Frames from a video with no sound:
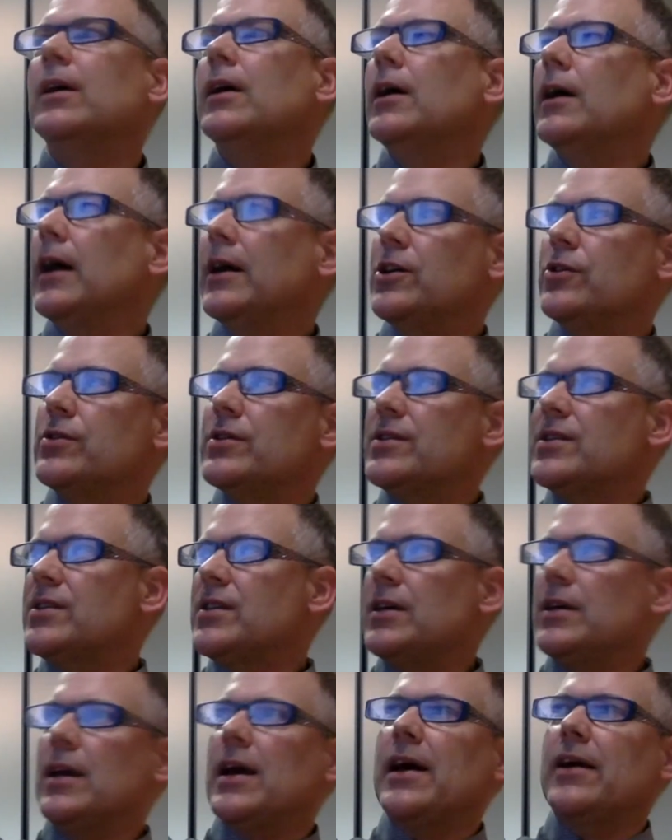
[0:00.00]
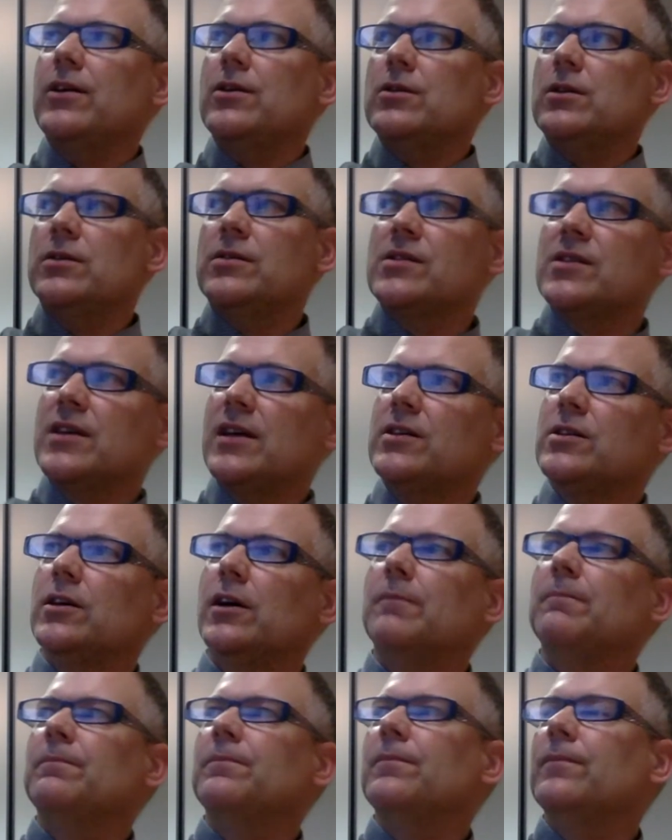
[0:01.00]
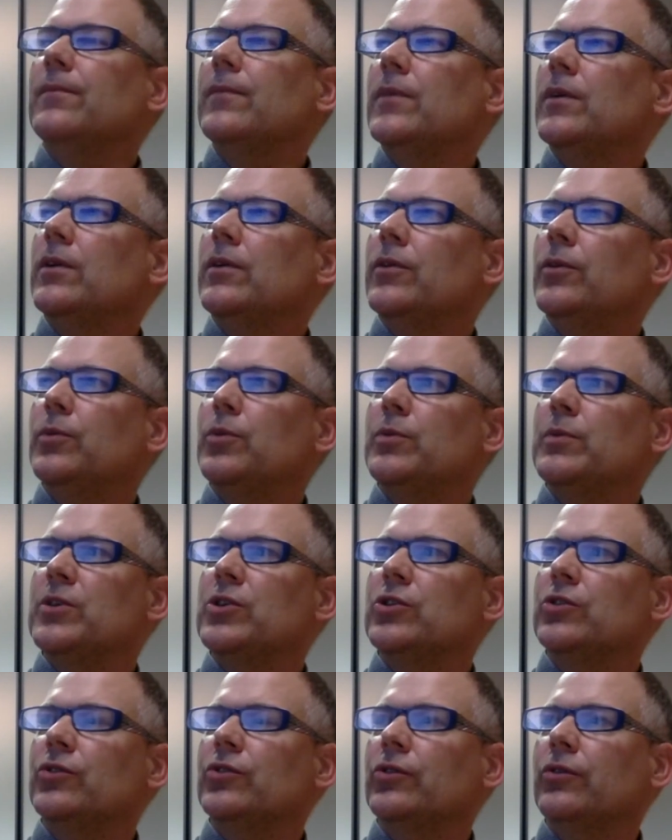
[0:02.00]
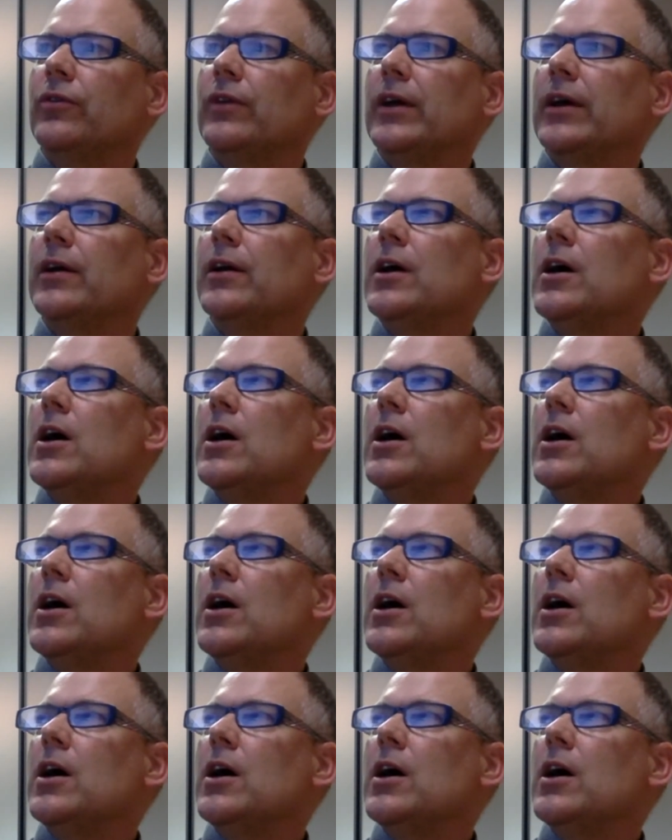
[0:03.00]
And you can see how you can set up the permissions on that.